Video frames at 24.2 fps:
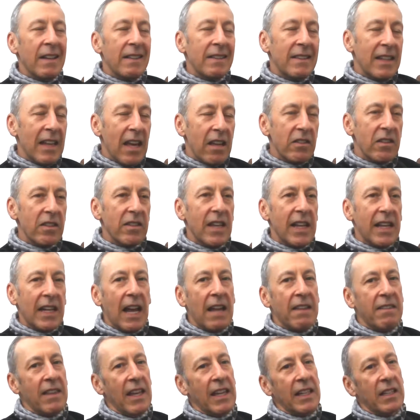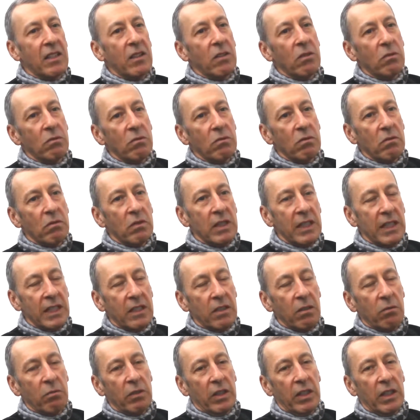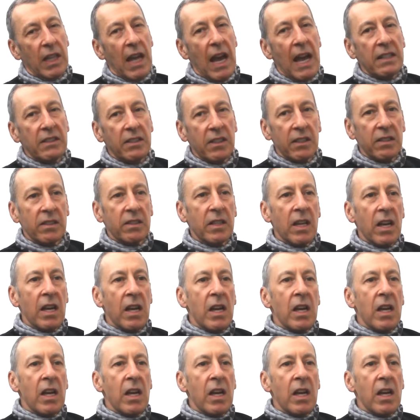The other thing I think you need to realize is